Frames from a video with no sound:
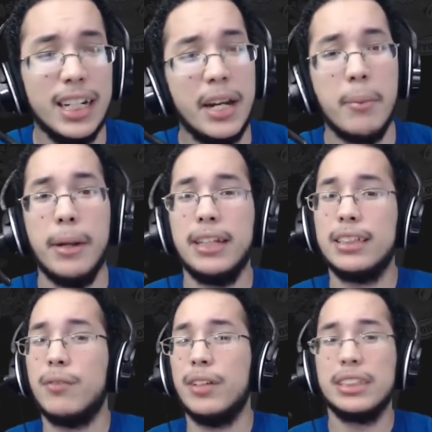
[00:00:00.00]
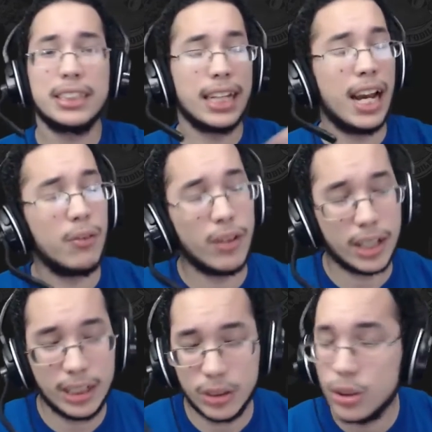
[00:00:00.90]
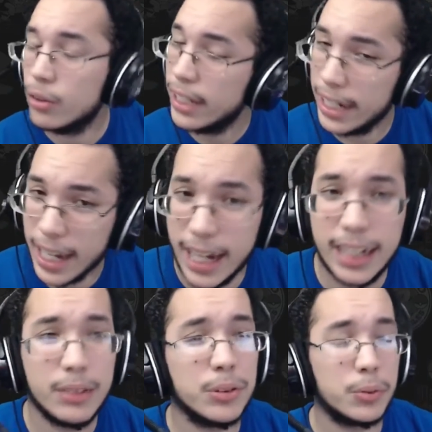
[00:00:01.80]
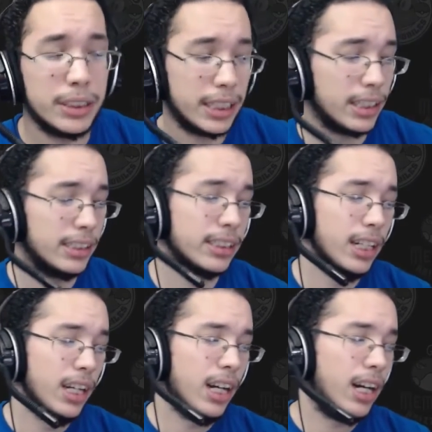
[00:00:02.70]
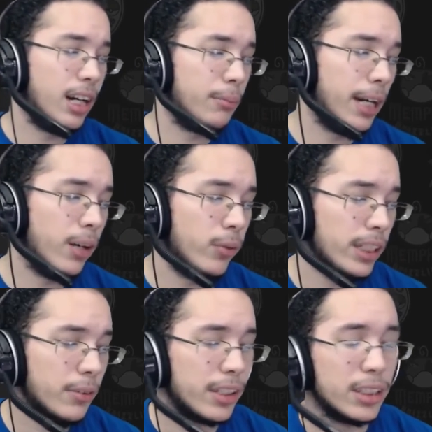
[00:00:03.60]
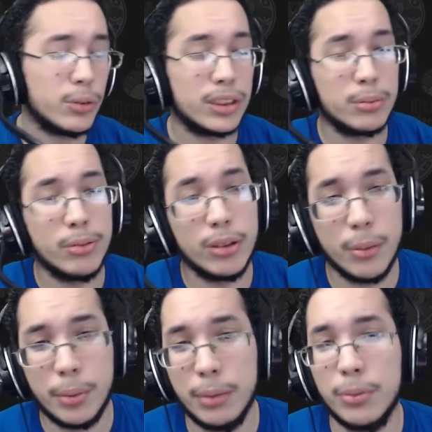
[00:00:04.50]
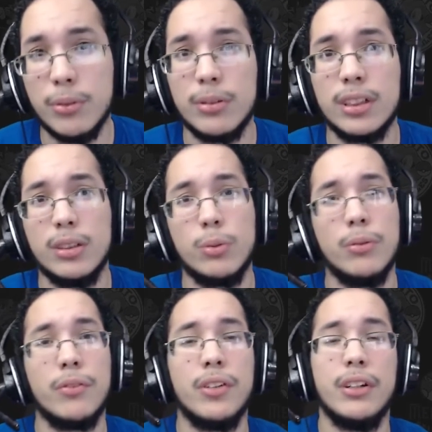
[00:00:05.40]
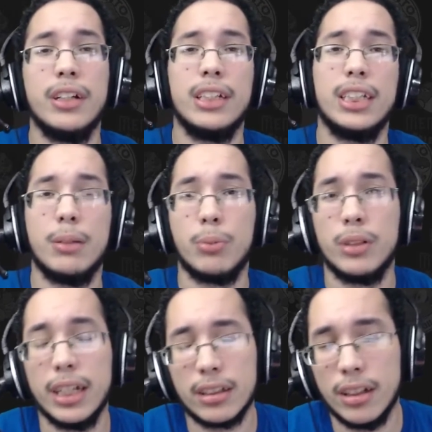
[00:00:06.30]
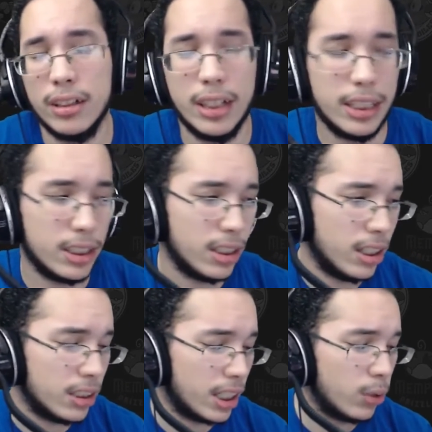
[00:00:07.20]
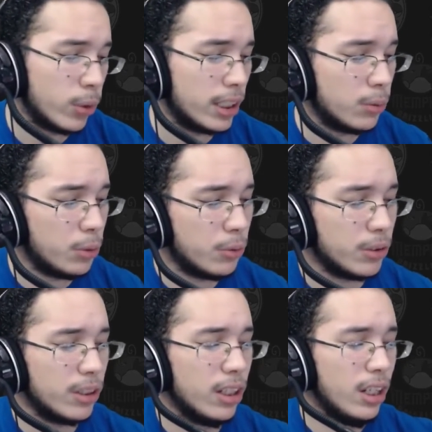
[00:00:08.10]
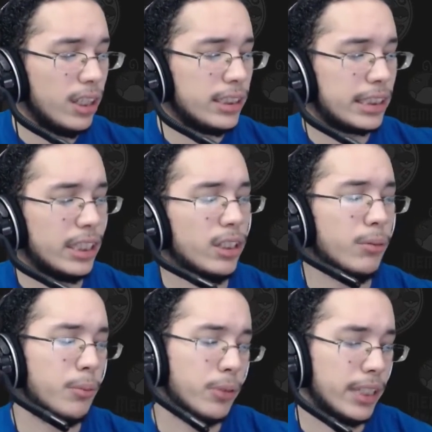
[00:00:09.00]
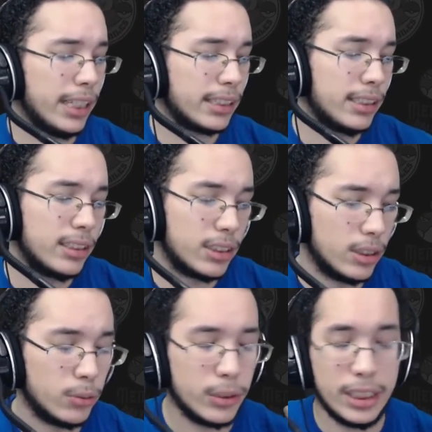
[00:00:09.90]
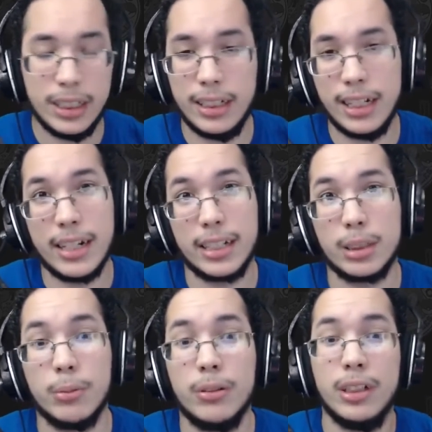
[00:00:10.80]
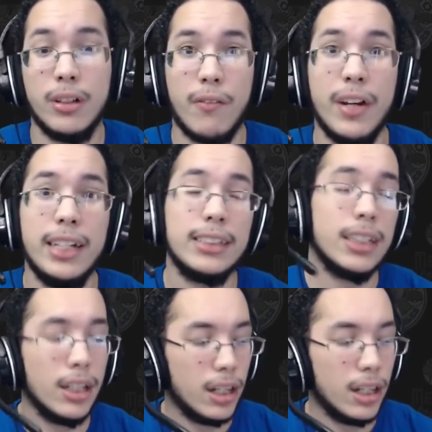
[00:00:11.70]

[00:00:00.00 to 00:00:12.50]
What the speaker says: It made his defense skyrocket so dang high. It was ridiculous. We never got to explode on people because we were fearing the protect on. I think on one of them we were scared of the protect, so we did not explode in their face.